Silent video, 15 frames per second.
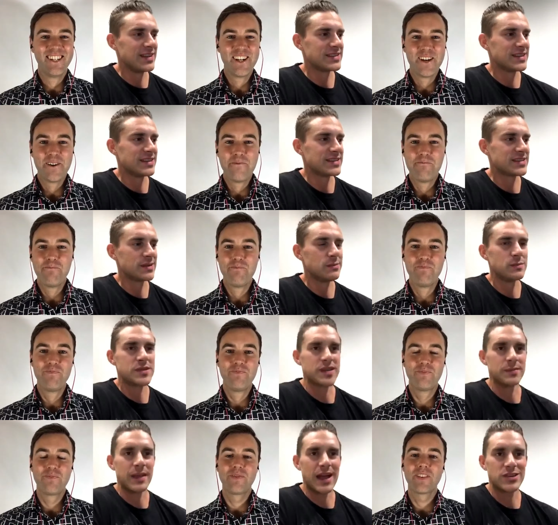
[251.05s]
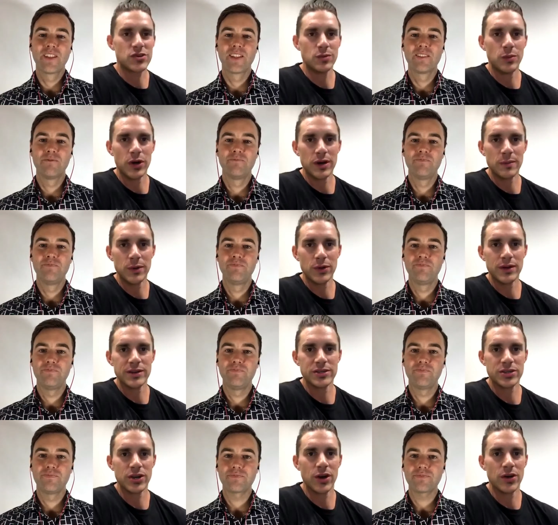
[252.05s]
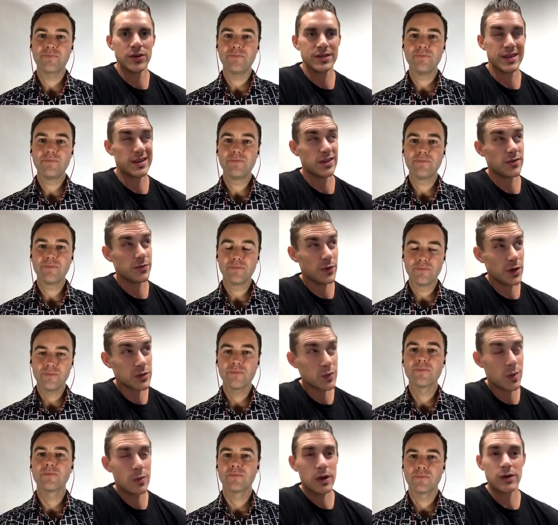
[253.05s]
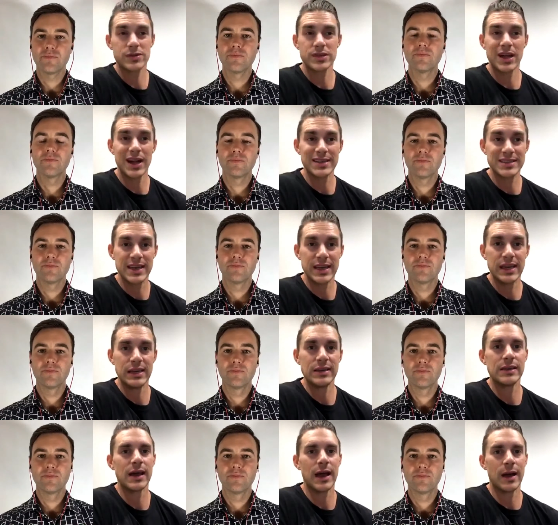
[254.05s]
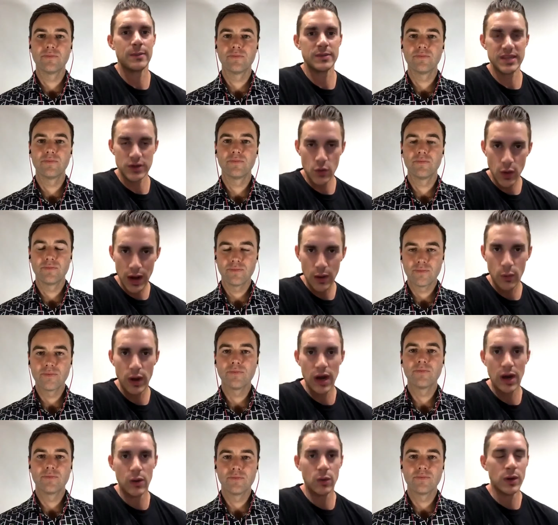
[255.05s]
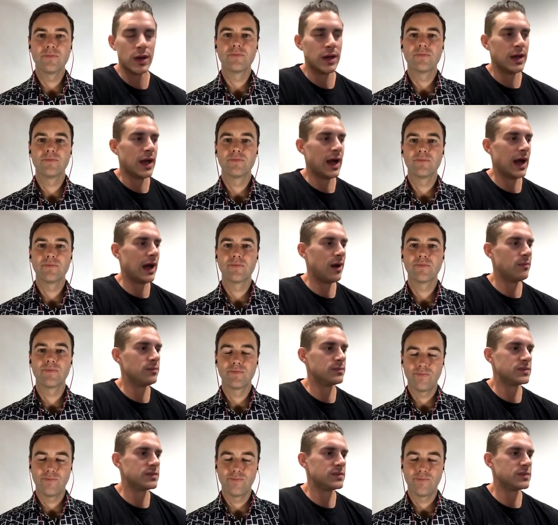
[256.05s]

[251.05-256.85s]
Speaker 1: some natural bodybuilding shows. I did the first one when I was 19, did quite well. Then